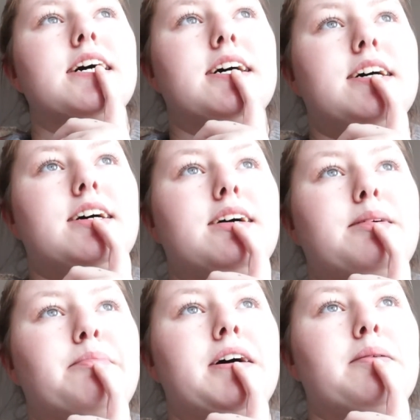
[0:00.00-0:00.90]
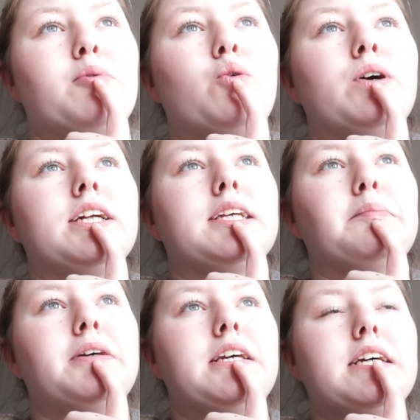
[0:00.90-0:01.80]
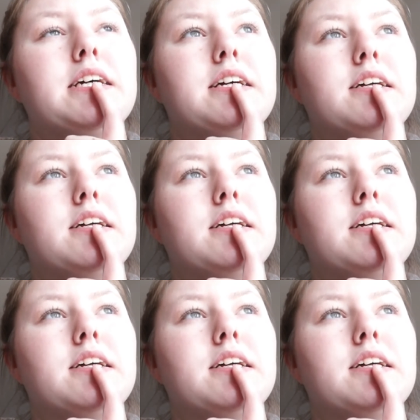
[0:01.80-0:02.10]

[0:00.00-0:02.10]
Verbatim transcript: I'm going to be